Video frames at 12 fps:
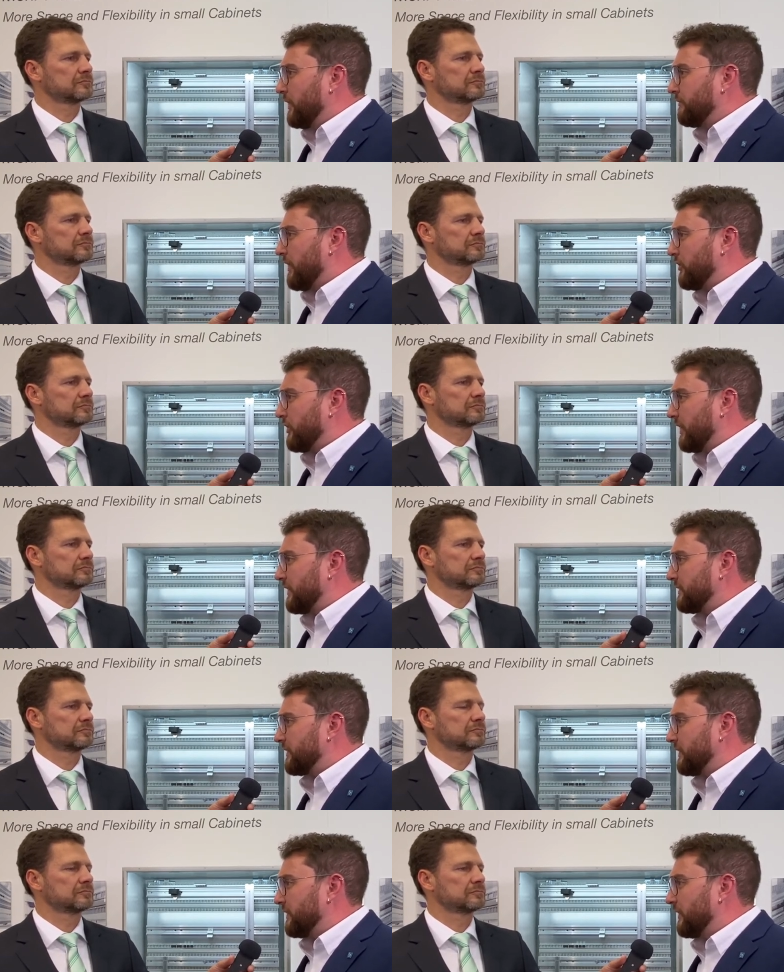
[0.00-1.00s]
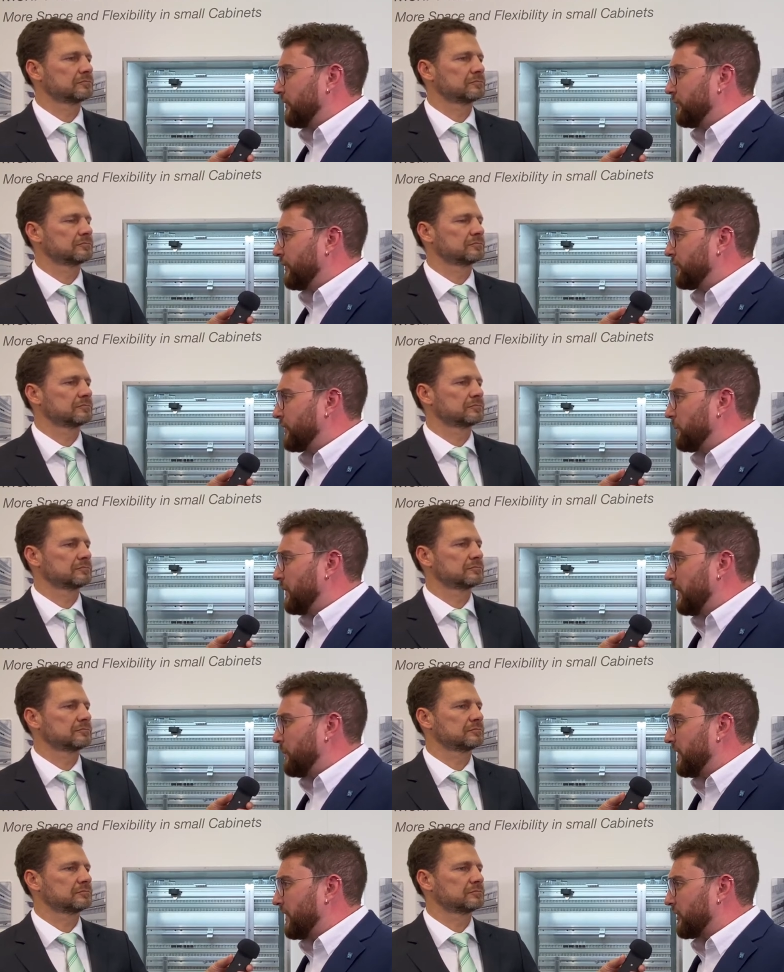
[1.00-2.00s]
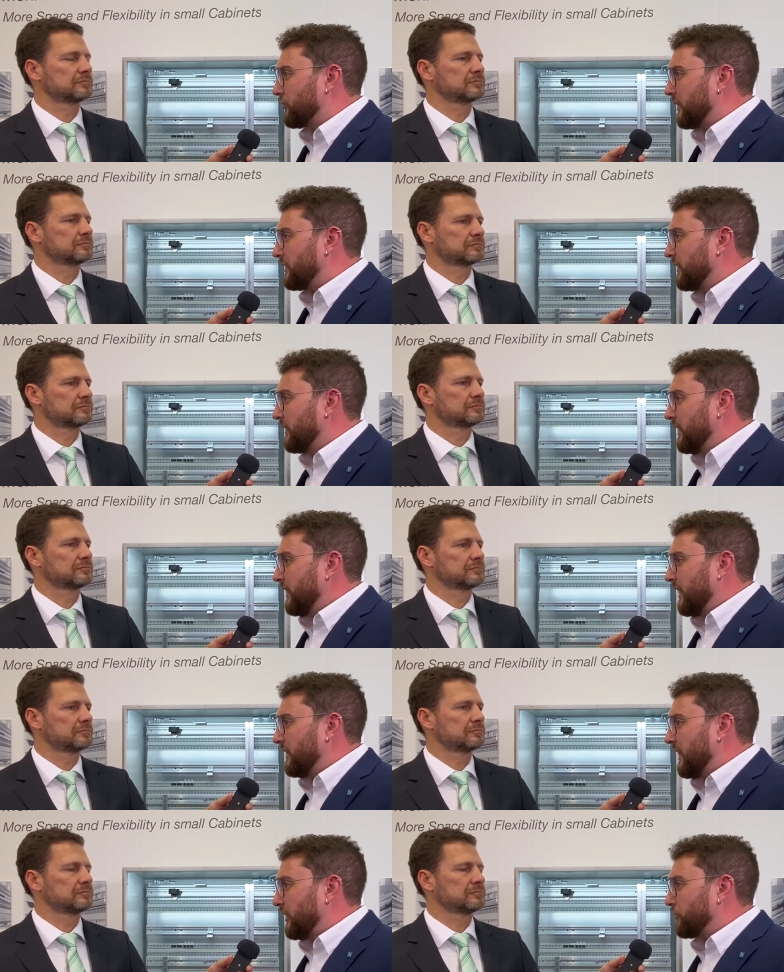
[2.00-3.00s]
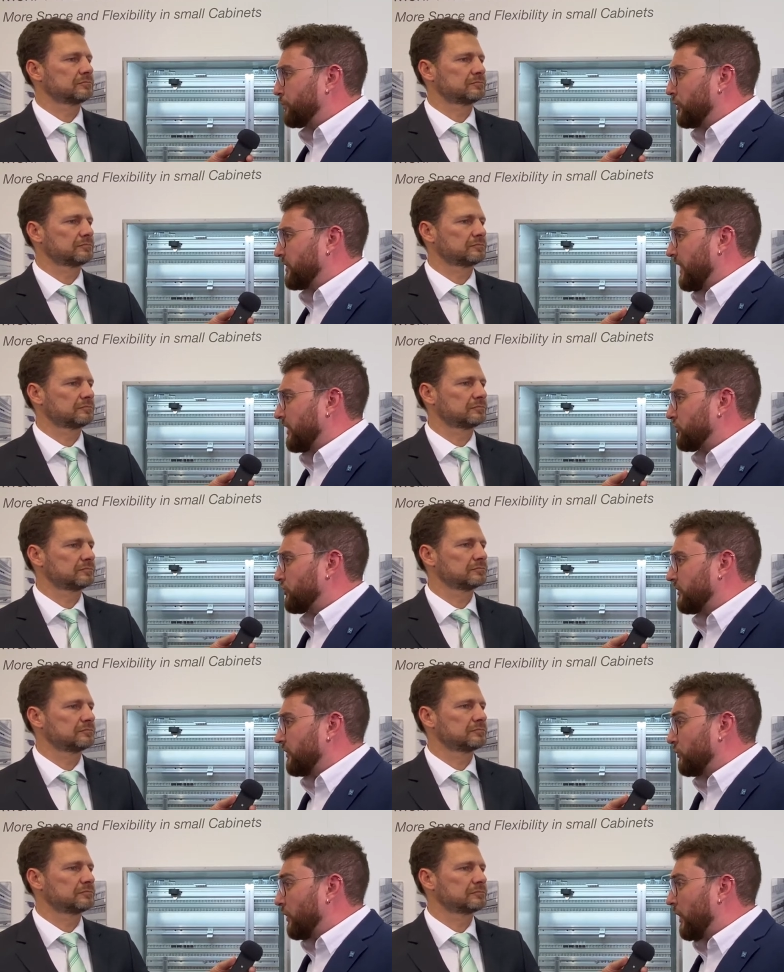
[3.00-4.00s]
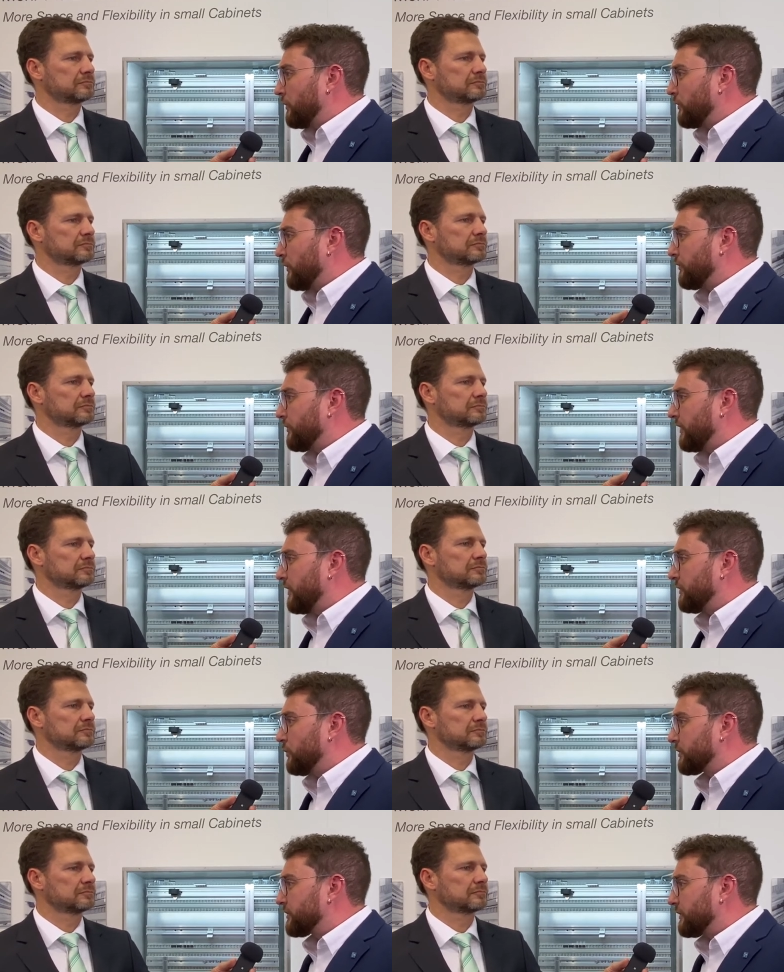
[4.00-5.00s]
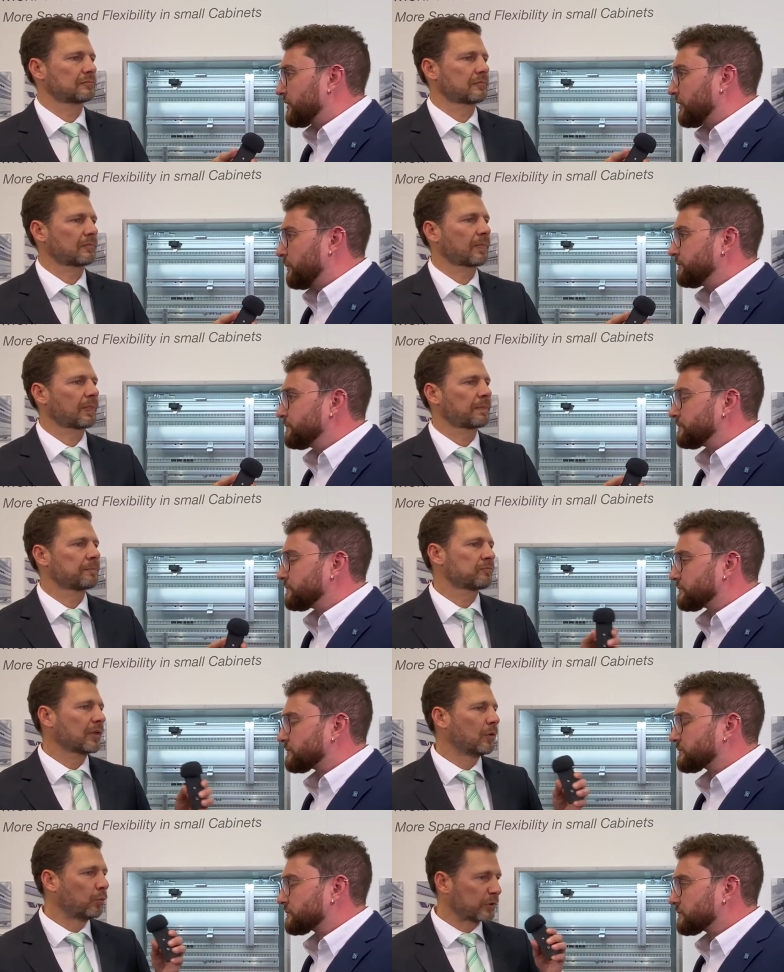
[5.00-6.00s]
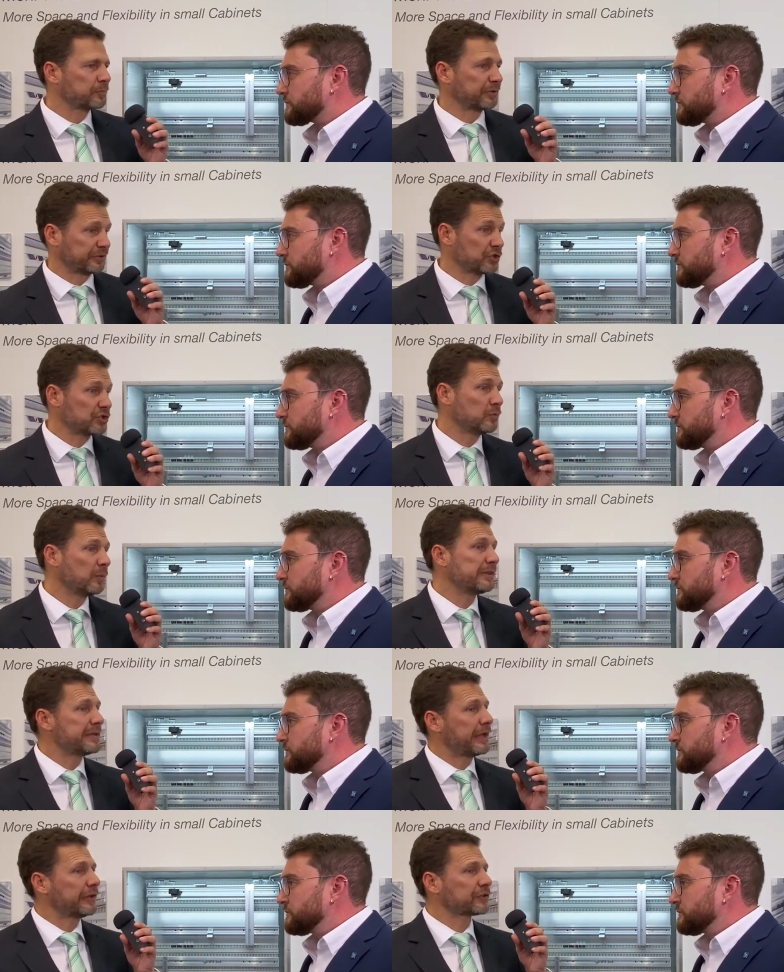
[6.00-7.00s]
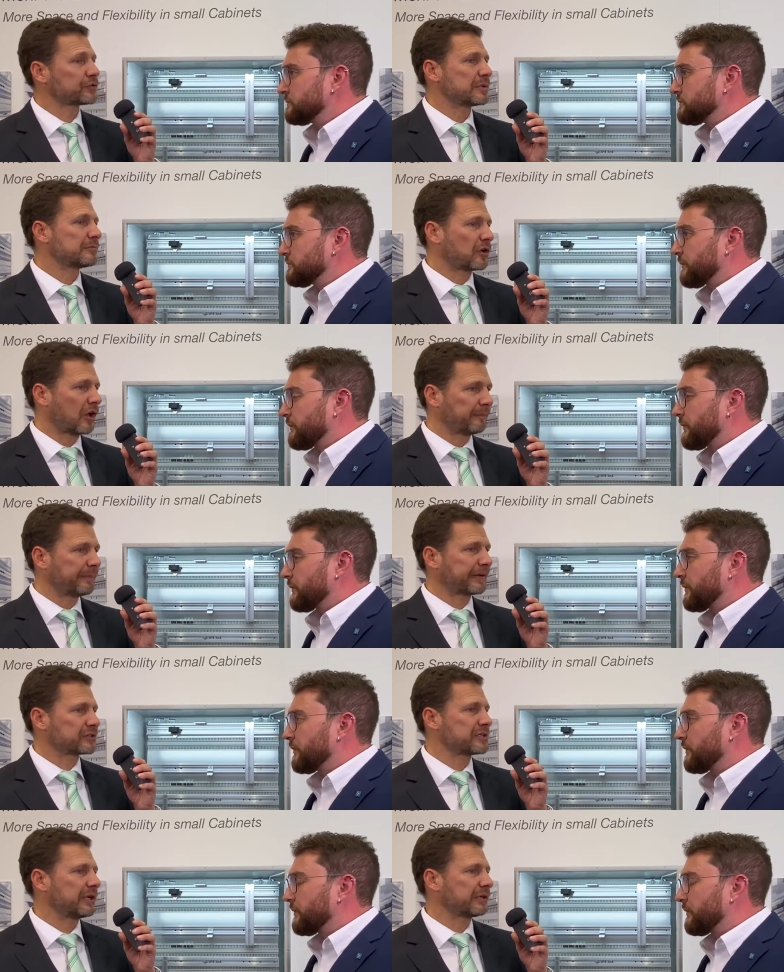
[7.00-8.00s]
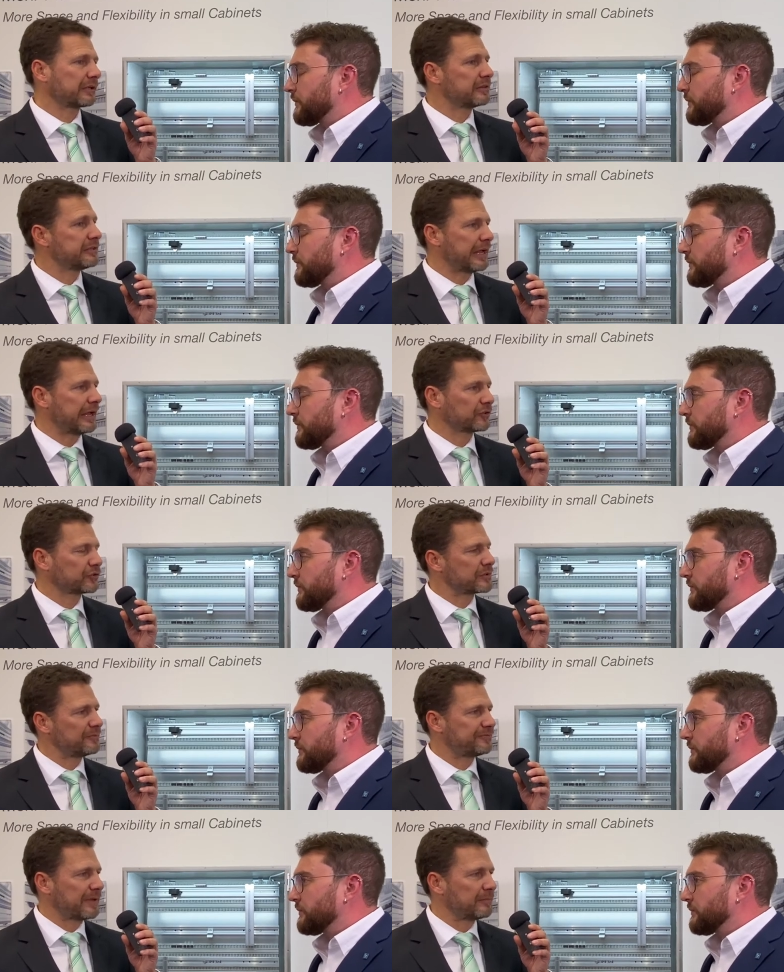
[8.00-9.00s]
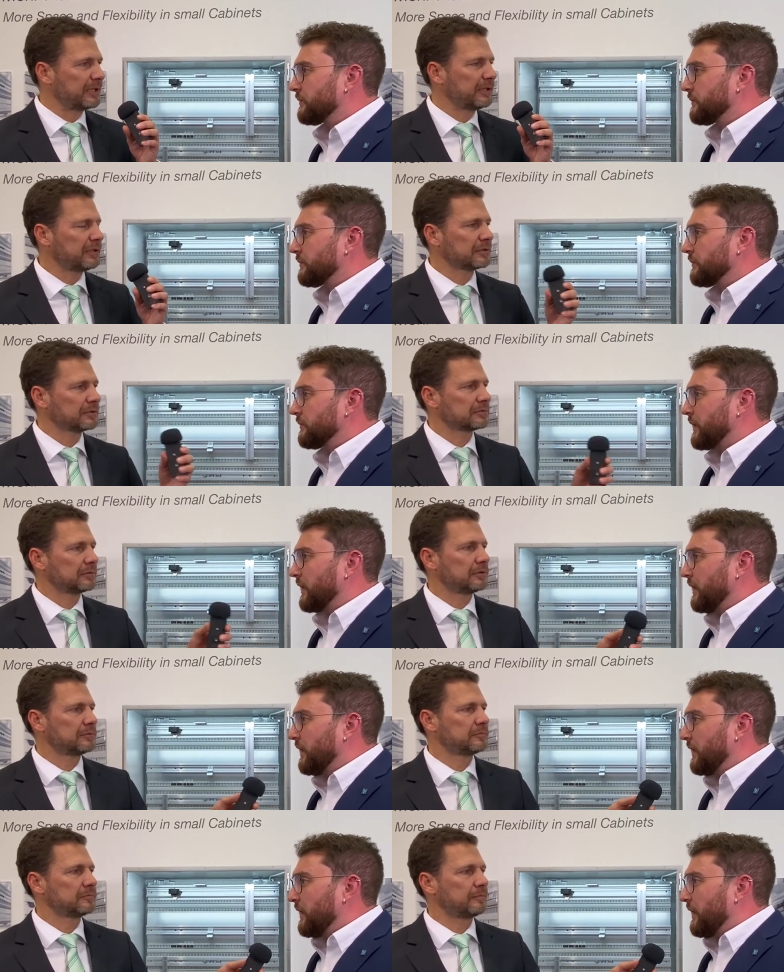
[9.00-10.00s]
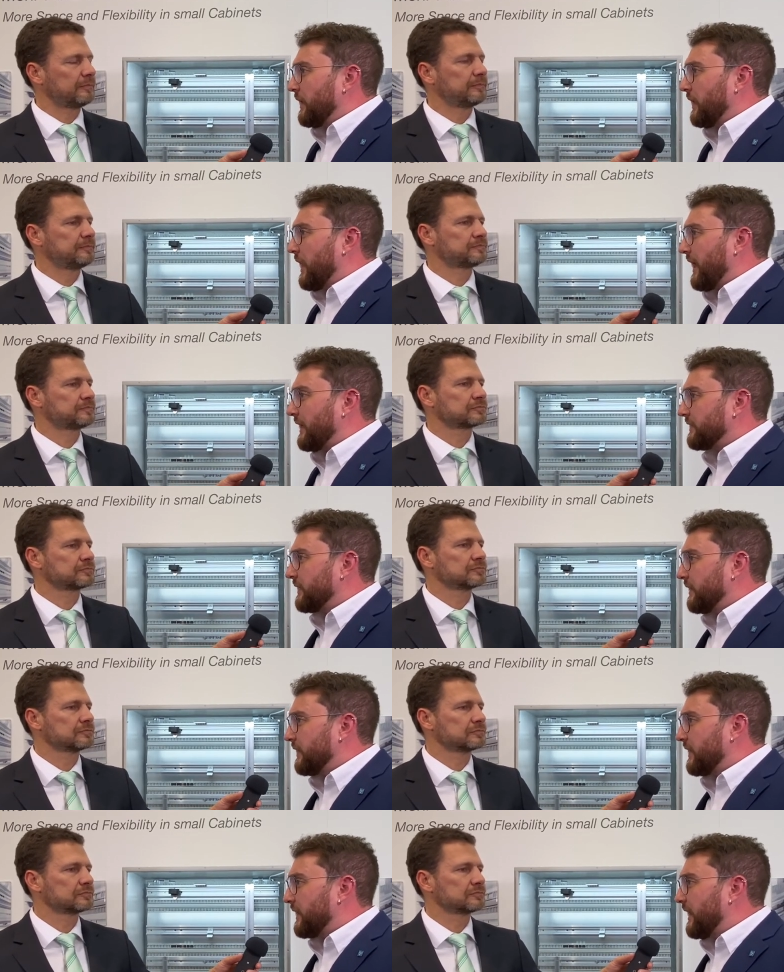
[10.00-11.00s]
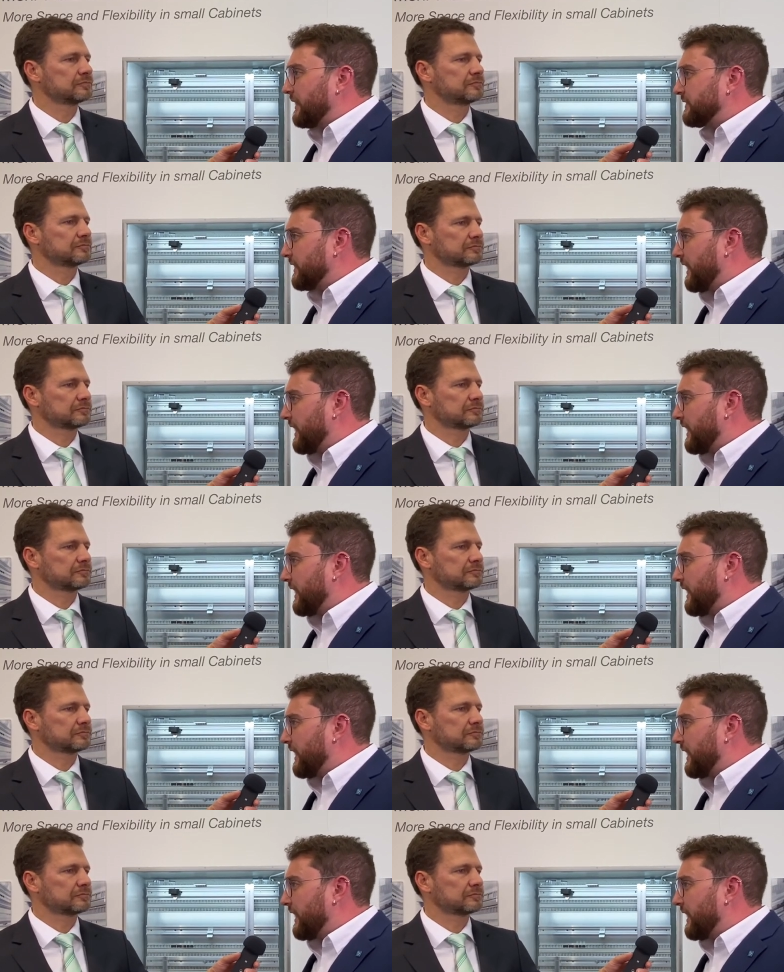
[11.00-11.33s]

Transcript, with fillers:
Speaker 1: variants in a 50 millimeter grid and edge protections round of the new system.
Speaker 2: What position will the Airstream Compact take in the Airstream family?
Speaker 1: Like the classic